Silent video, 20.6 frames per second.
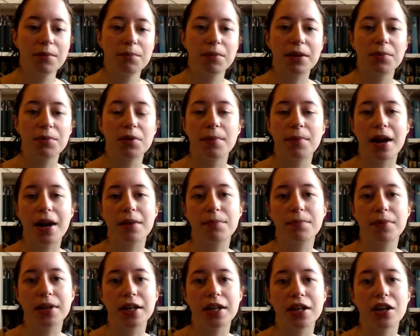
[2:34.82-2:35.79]
people
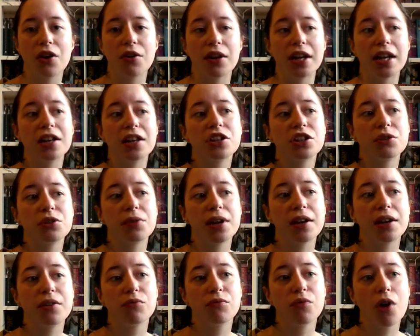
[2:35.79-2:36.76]
might be going into
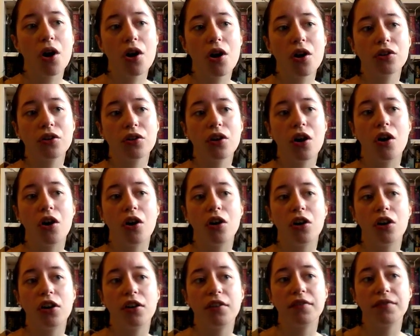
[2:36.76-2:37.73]
it wrong,
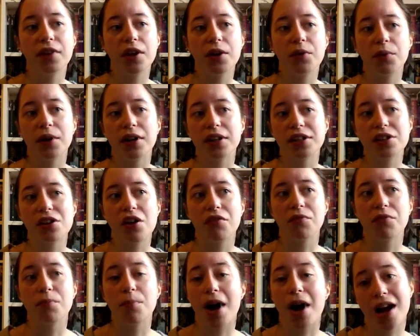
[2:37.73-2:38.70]
or that we're sort
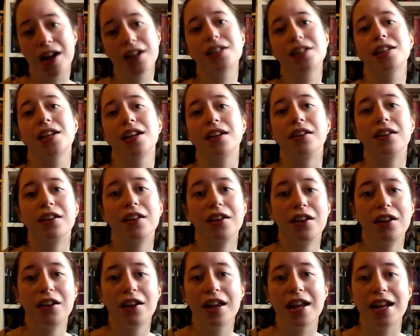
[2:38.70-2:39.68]
of marketing
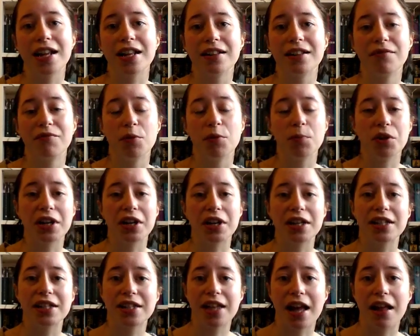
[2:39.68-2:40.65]
the book
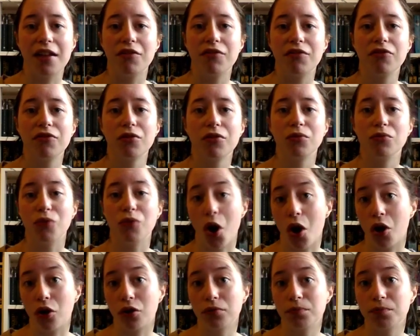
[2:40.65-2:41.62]
itself
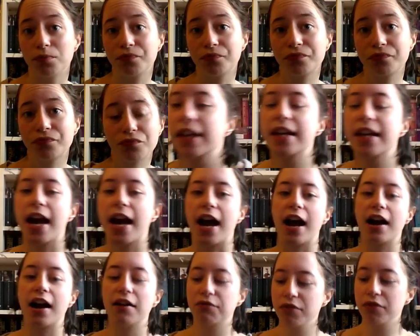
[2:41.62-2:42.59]
wrong. Yeah,
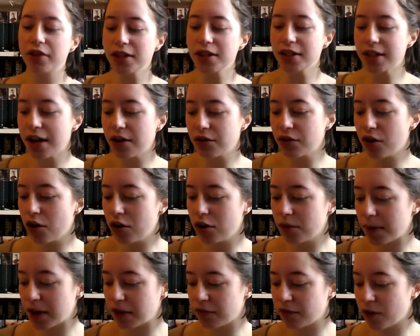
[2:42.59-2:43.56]
I've written down
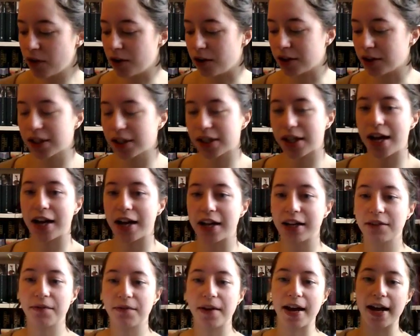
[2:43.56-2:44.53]
all my thoughts
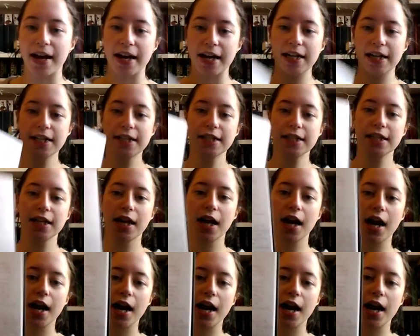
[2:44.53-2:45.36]
like this.